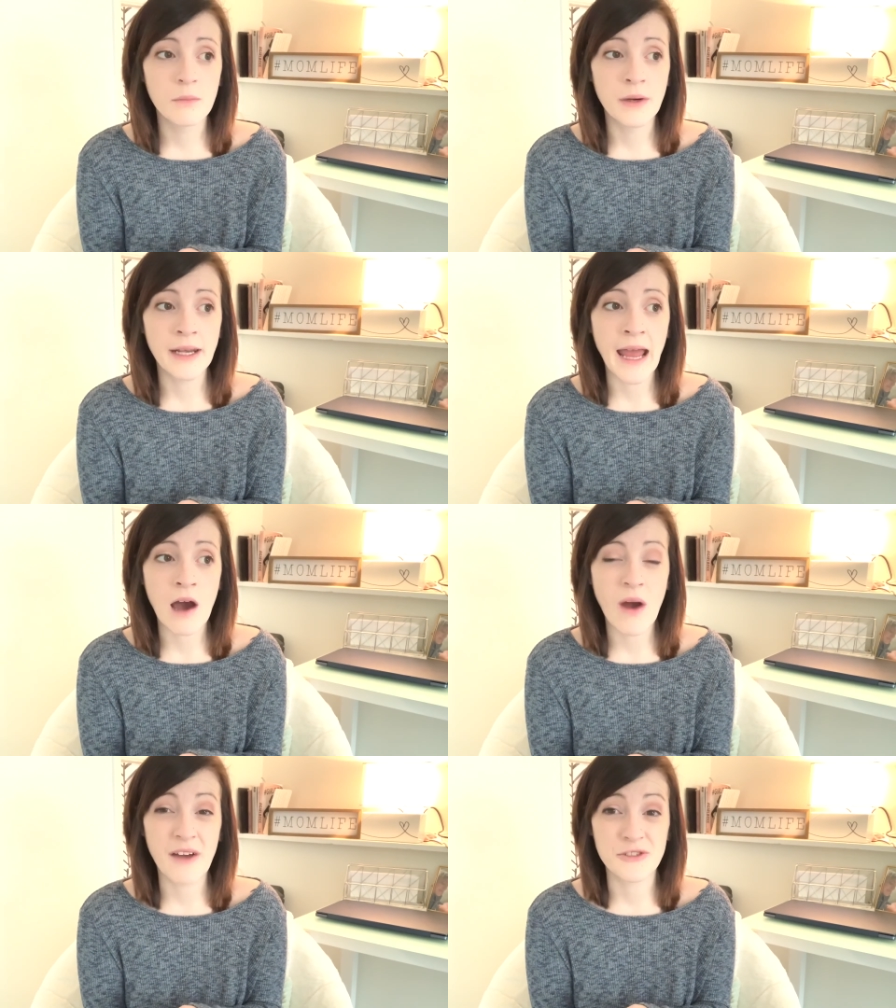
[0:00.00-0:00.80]
But
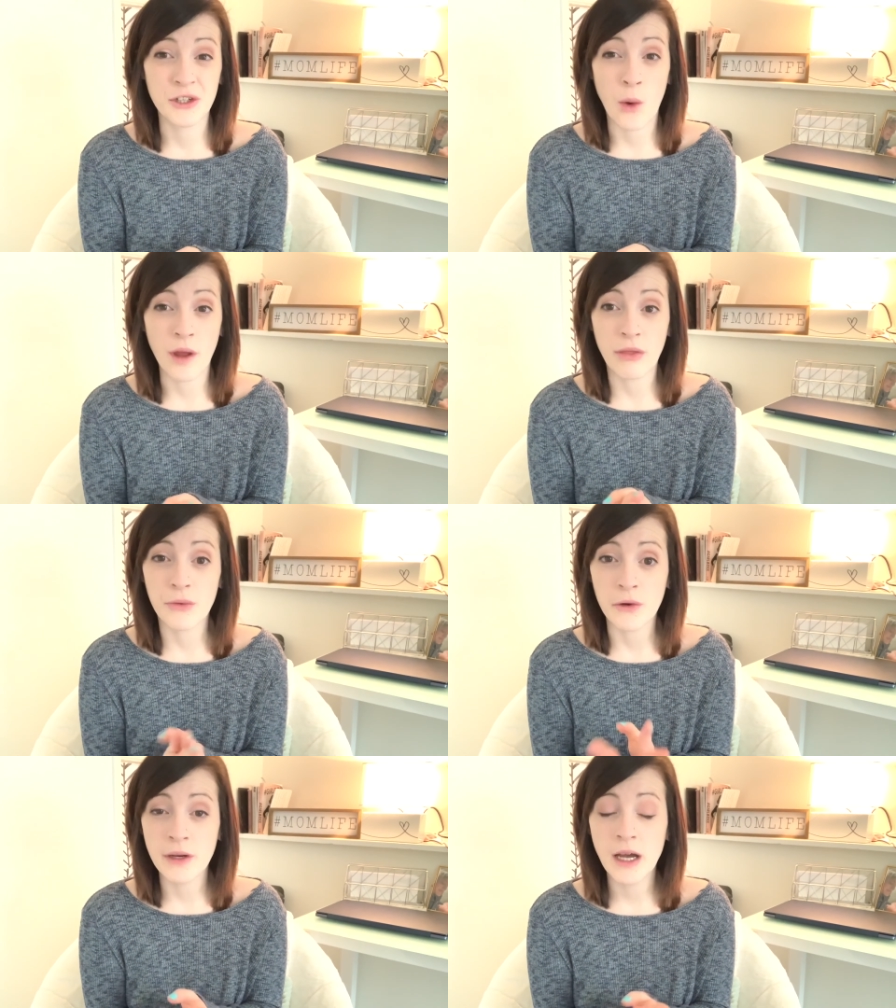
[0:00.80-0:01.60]
now after going
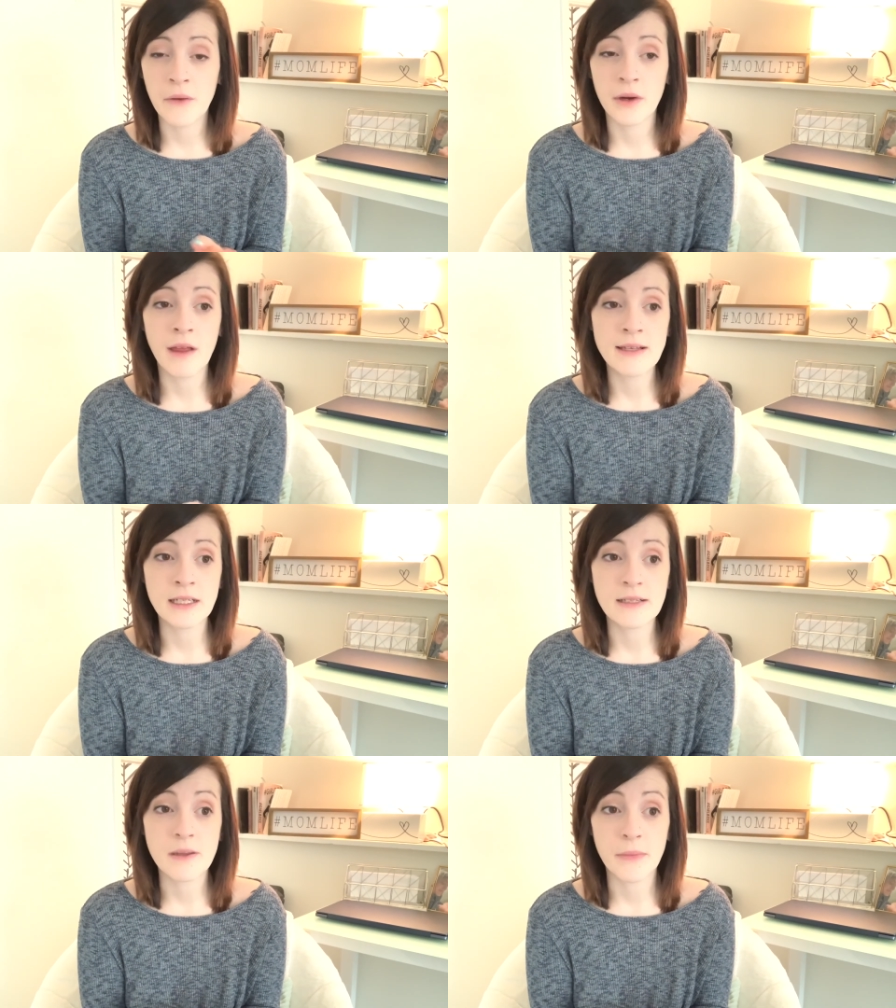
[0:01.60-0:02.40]
through it, I realize it
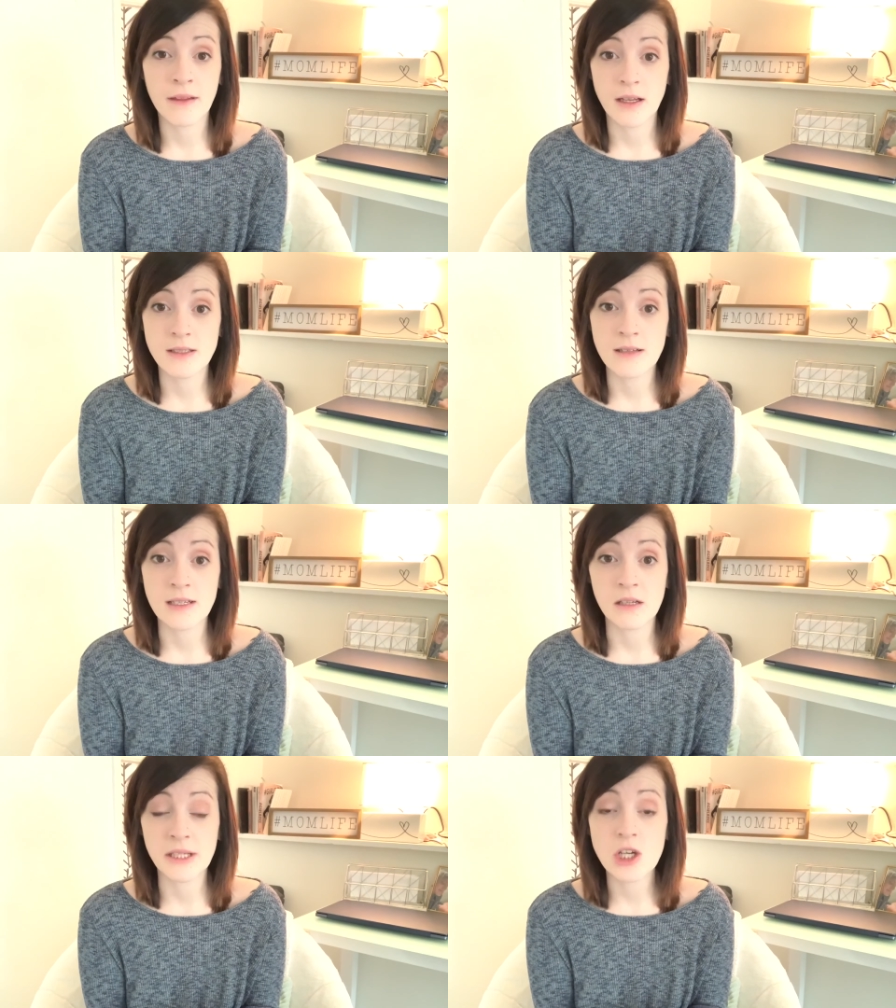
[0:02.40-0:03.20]
is something that does need
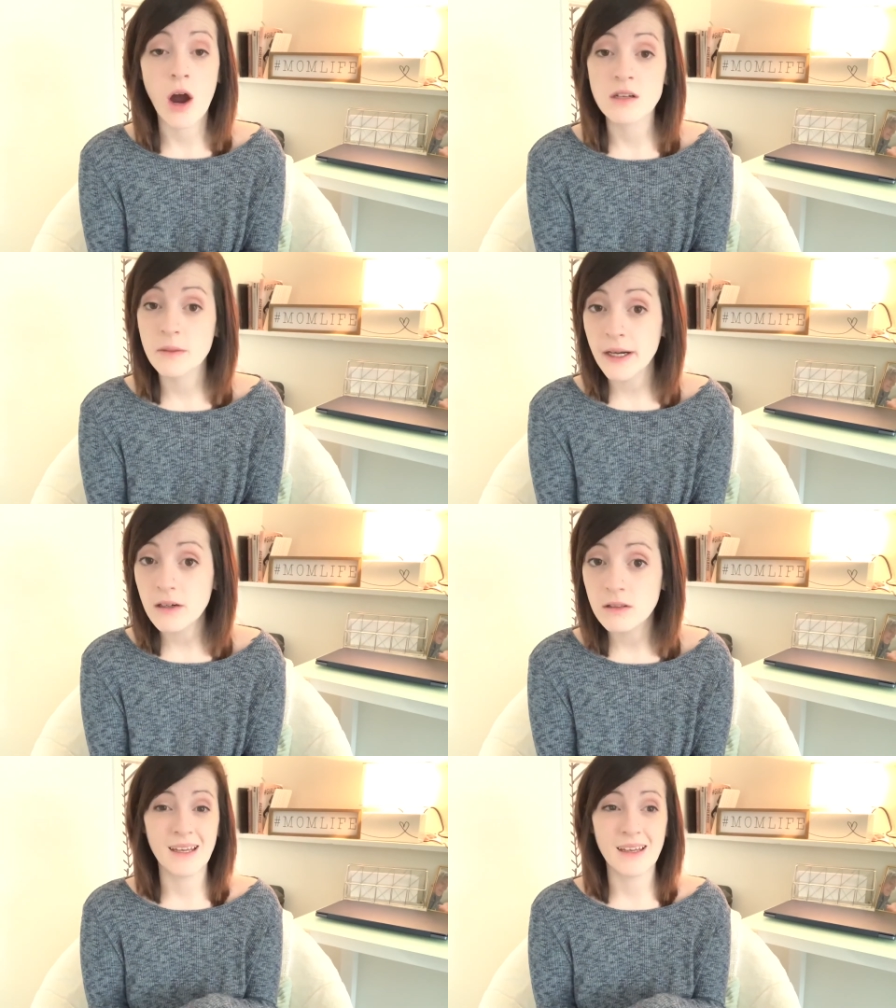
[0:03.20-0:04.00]
to be talked about.